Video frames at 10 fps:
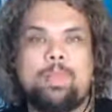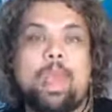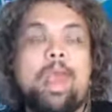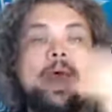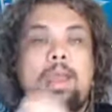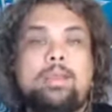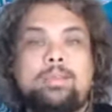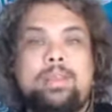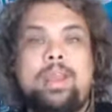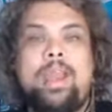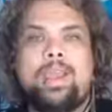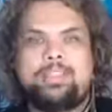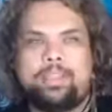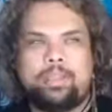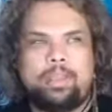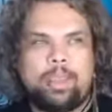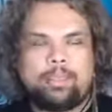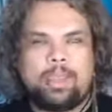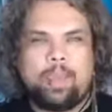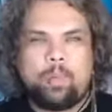act until you
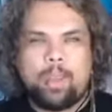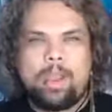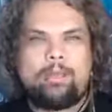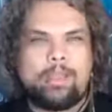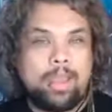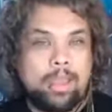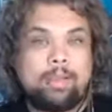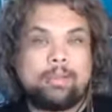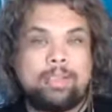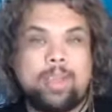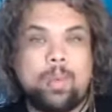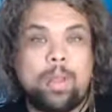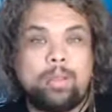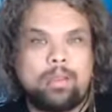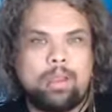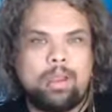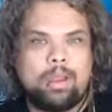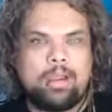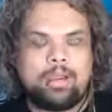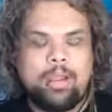get that wild energy, that wild
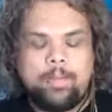card,